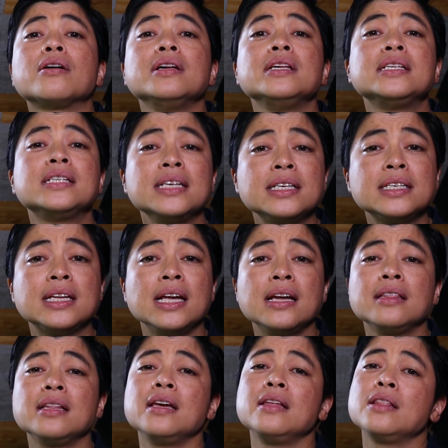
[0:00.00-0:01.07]

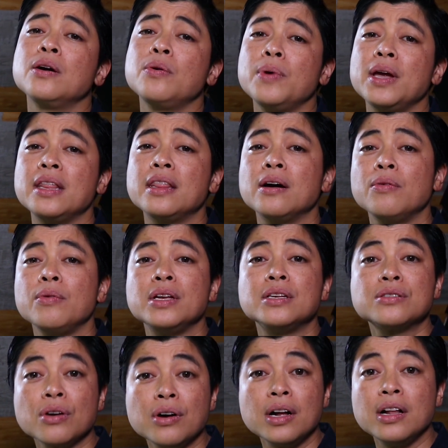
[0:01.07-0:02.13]
consistent in the way that we
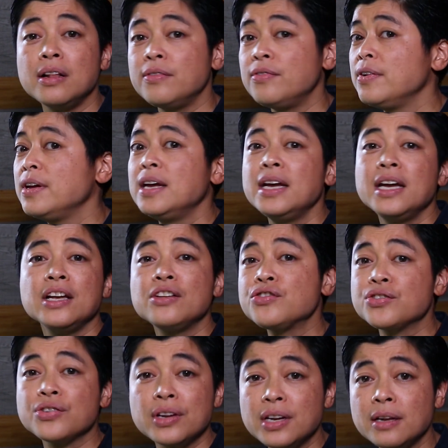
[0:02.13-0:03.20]
solve, it
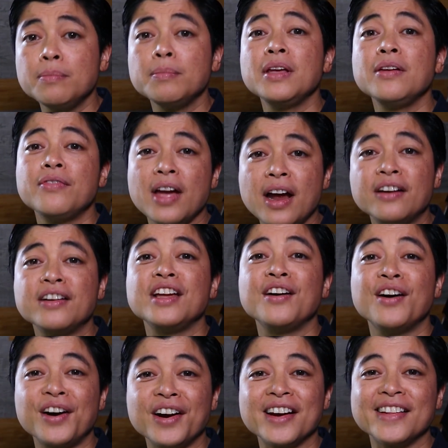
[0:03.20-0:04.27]
shouldn't be very
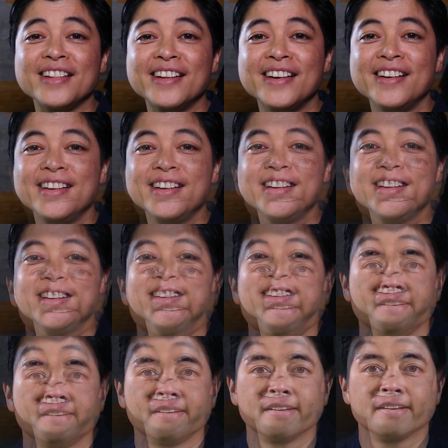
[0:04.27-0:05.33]
hard.
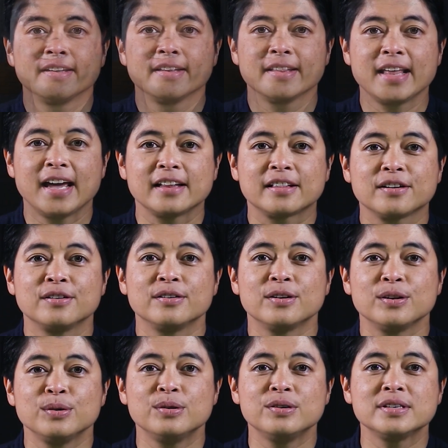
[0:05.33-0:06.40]
That
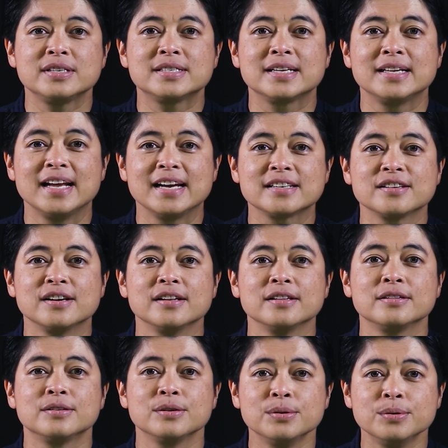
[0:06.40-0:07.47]
concludes lesson
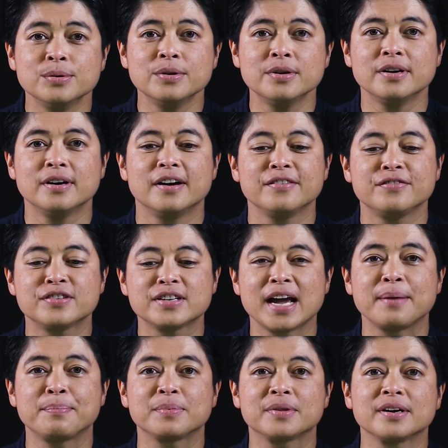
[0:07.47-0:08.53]
2 of
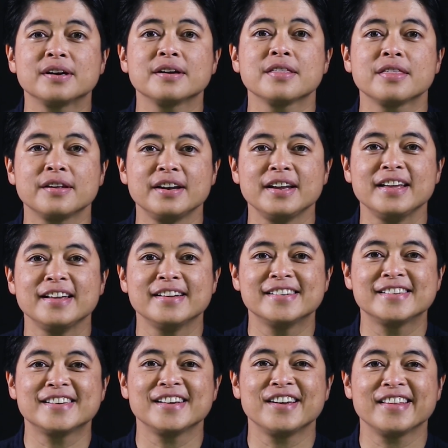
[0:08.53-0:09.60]
chapter 3.
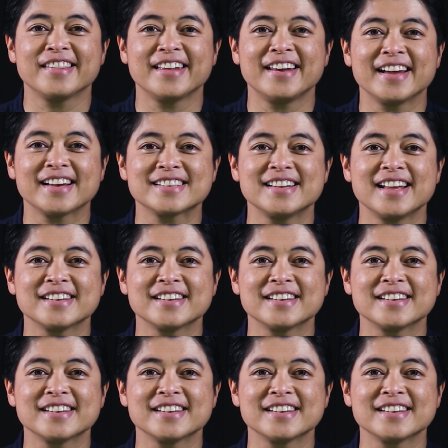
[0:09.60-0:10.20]
See you in the next